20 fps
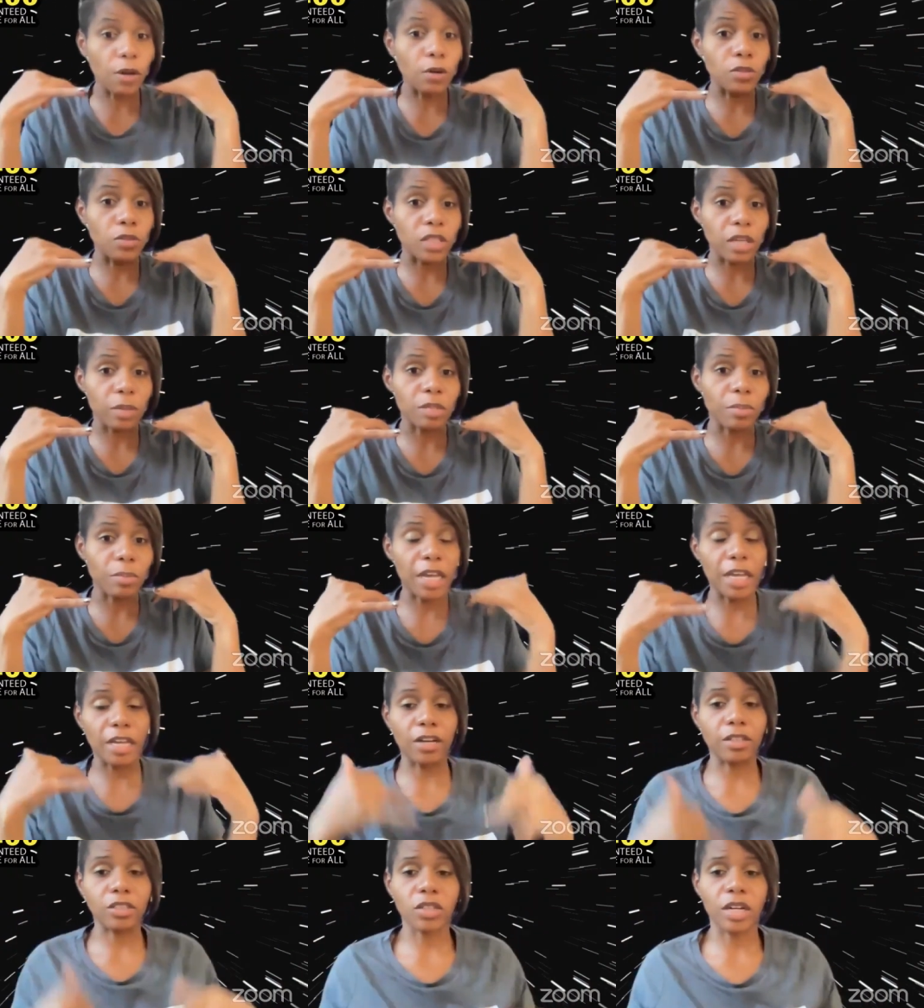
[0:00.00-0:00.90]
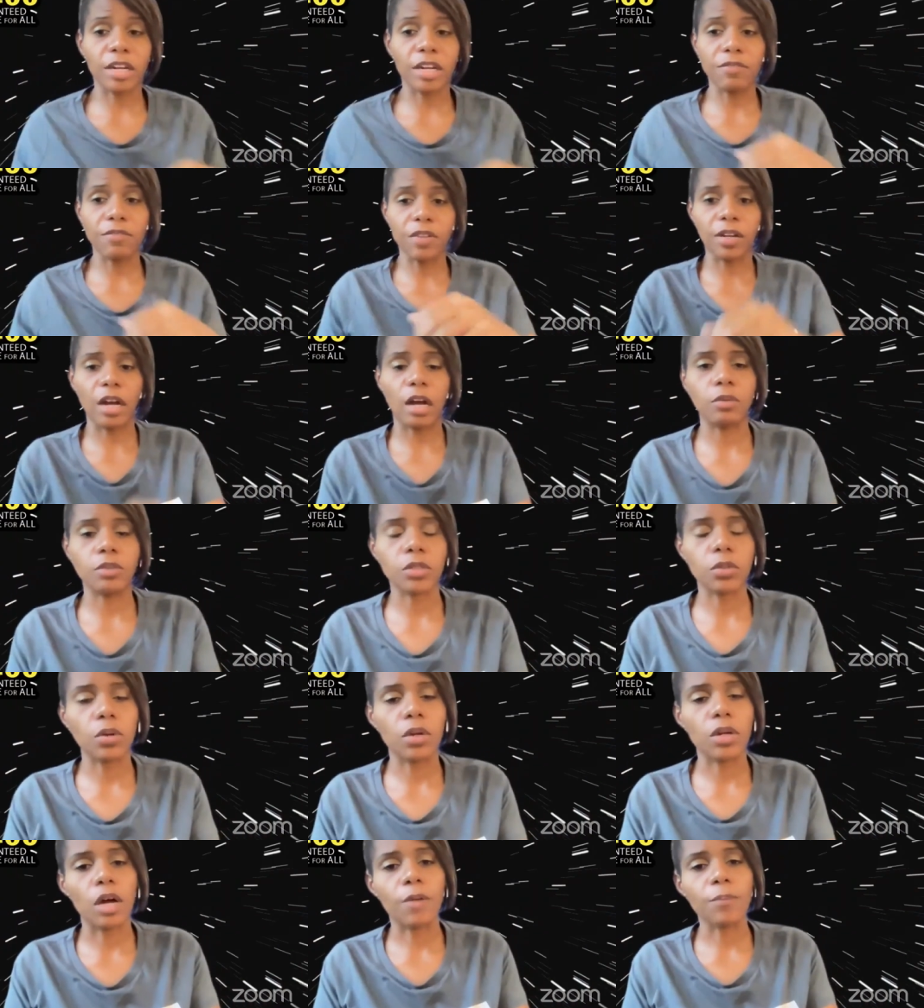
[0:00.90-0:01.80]
phones up to my ear trying to figure out what's
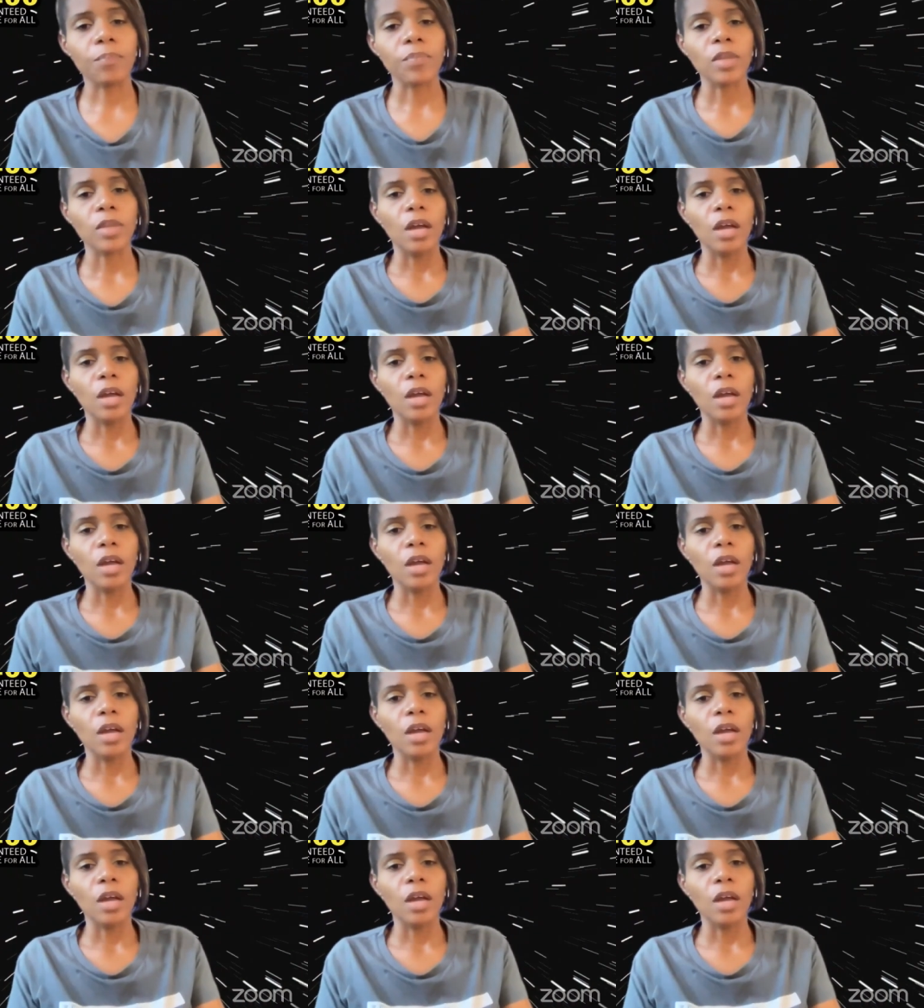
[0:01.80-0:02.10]
going on.